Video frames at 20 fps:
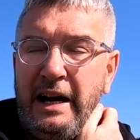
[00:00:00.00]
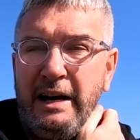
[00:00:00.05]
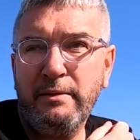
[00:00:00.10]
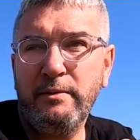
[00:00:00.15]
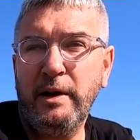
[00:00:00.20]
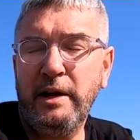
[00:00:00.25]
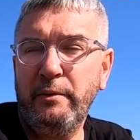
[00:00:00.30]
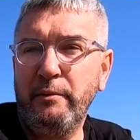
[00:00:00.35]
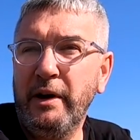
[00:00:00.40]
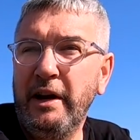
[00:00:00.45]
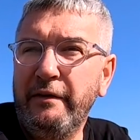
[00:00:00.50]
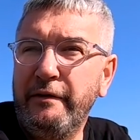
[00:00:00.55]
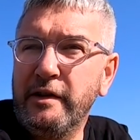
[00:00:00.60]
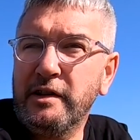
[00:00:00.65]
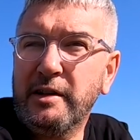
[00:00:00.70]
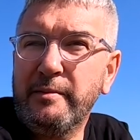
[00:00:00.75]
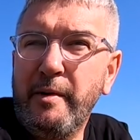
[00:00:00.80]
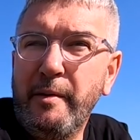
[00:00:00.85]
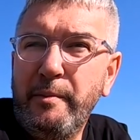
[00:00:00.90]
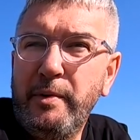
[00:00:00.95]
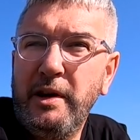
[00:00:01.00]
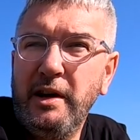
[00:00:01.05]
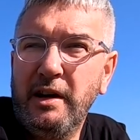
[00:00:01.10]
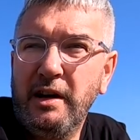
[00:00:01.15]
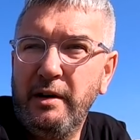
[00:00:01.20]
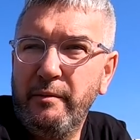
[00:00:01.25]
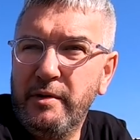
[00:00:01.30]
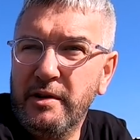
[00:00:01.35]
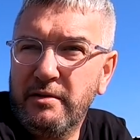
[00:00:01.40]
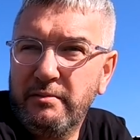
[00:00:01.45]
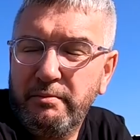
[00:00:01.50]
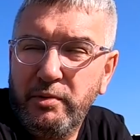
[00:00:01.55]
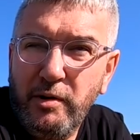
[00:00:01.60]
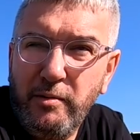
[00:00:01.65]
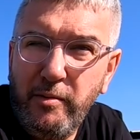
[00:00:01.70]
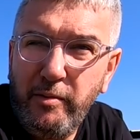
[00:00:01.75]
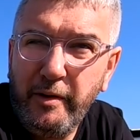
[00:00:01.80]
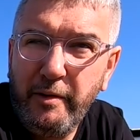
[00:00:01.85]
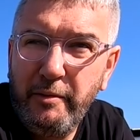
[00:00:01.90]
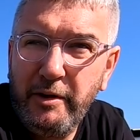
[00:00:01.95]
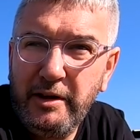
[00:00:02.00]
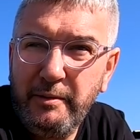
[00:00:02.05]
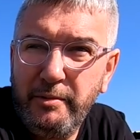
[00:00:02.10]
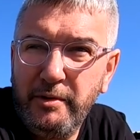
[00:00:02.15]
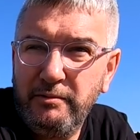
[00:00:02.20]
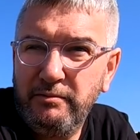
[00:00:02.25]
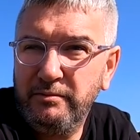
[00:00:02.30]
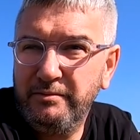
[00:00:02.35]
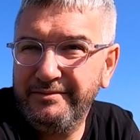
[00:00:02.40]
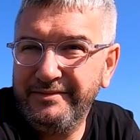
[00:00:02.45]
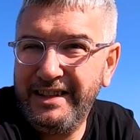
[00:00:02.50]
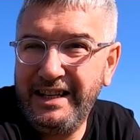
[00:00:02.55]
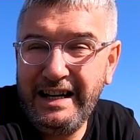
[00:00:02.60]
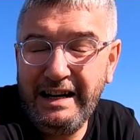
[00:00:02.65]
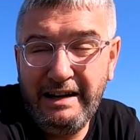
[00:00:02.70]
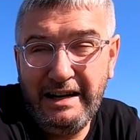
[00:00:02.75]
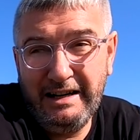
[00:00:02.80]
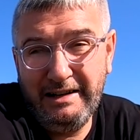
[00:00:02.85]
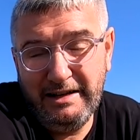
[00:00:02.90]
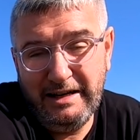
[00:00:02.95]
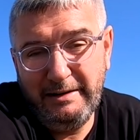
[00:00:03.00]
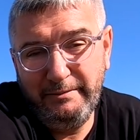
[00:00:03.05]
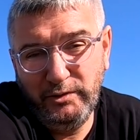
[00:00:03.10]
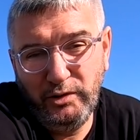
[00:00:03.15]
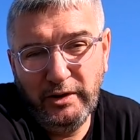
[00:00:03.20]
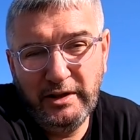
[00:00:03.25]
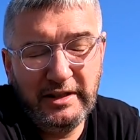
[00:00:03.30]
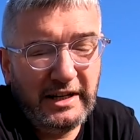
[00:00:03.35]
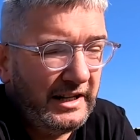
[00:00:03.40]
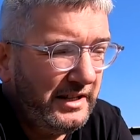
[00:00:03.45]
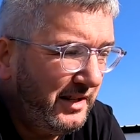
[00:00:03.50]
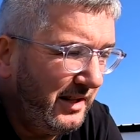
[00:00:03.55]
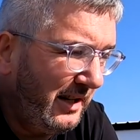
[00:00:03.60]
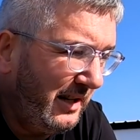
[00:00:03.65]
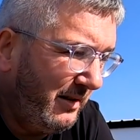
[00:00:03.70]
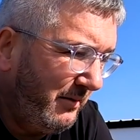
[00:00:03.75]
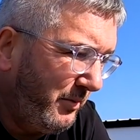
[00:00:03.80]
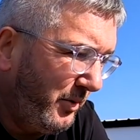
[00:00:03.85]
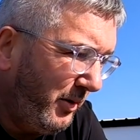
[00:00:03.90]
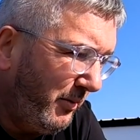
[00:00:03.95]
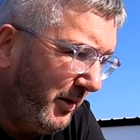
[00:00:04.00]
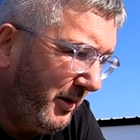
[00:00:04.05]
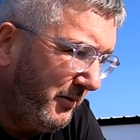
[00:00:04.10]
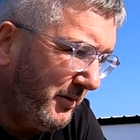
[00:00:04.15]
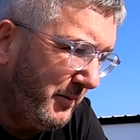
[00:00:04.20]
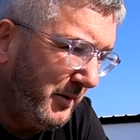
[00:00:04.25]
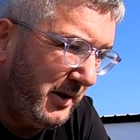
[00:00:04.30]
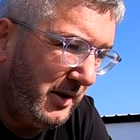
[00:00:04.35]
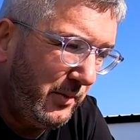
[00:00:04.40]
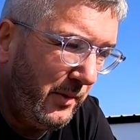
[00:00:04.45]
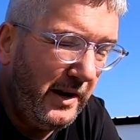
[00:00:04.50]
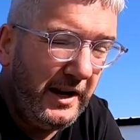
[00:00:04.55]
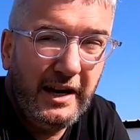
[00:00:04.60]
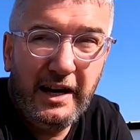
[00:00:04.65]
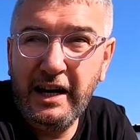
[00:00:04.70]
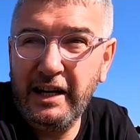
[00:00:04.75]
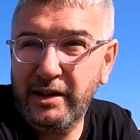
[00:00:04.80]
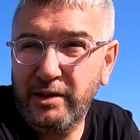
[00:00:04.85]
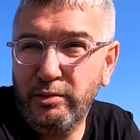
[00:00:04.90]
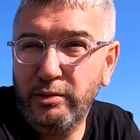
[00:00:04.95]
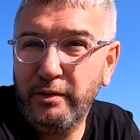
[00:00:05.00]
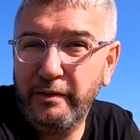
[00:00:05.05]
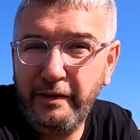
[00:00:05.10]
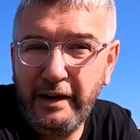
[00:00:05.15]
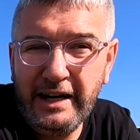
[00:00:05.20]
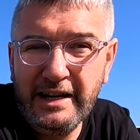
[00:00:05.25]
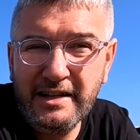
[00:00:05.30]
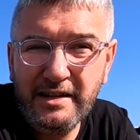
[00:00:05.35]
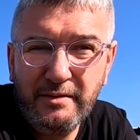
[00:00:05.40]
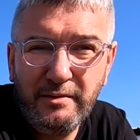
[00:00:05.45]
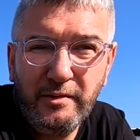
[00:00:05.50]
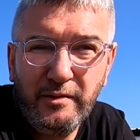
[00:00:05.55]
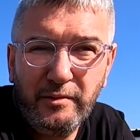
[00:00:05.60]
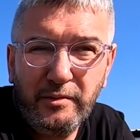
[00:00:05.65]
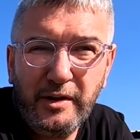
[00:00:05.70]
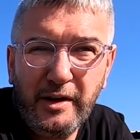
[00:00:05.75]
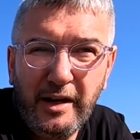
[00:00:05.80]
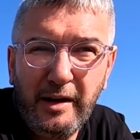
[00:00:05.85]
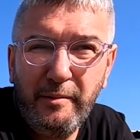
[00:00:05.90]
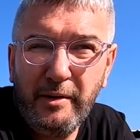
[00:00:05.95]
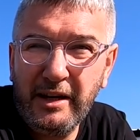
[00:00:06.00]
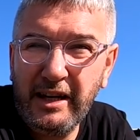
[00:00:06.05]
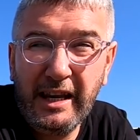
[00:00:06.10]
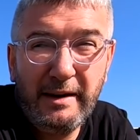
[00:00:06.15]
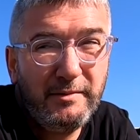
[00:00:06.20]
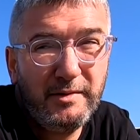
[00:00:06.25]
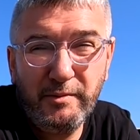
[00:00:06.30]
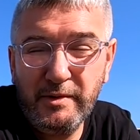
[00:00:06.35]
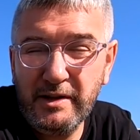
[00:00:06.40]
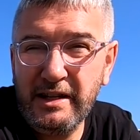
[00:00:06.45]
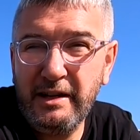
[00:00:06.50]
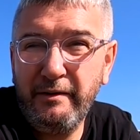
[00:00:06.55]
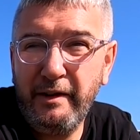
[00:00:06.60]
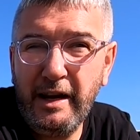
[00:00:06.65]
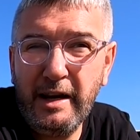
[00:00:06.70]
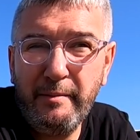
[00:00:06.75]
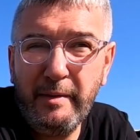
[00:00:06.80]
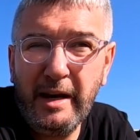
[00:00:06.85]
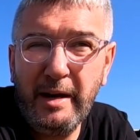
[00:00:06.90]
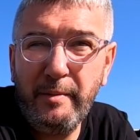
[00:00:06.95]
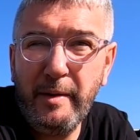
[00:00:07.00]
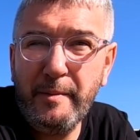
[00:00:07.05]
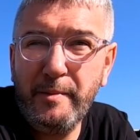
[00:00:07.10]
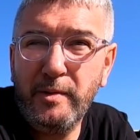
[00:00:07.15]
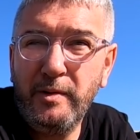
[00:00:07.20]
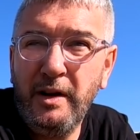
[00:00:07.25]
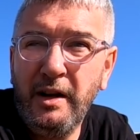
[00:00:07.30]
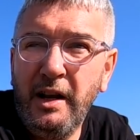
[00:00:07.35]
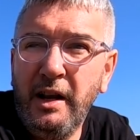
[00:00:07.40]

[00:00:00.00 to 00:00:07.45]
When I first came up here, it was probably about, I'm not exaggerating, probably it was about 20 hardcore fans that came to the games. It wasn't very many people.